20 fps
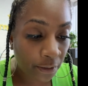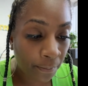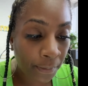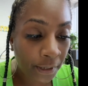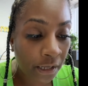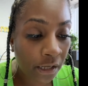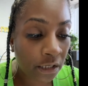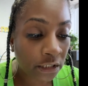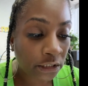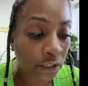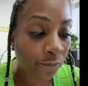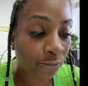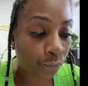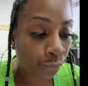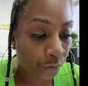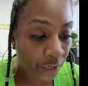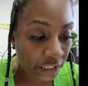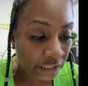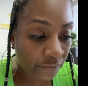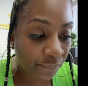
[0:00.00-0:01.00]
because of
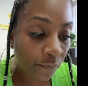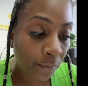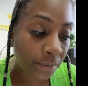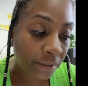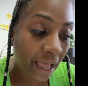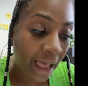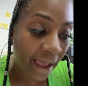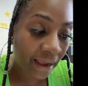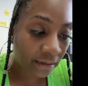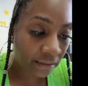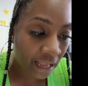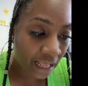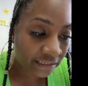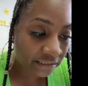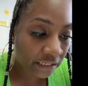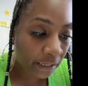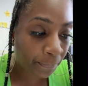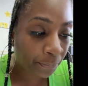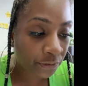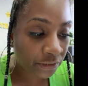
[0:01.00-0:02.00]
risks from
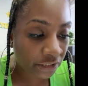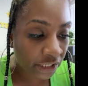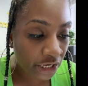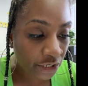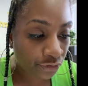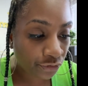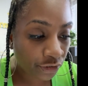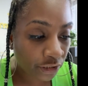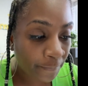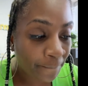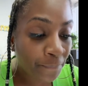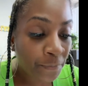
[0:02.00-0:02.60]
diagnostic procedures